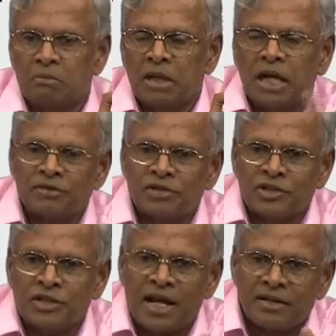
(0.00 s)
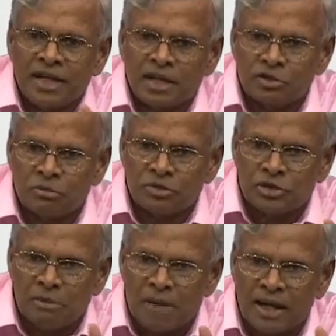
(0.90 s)
Because stationarity, I assume
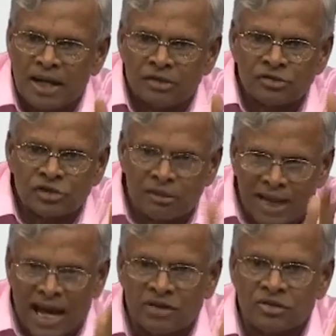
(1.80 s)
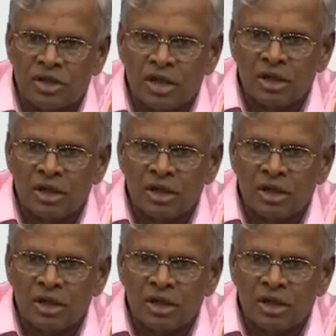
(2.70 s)
Z bar has stabilized,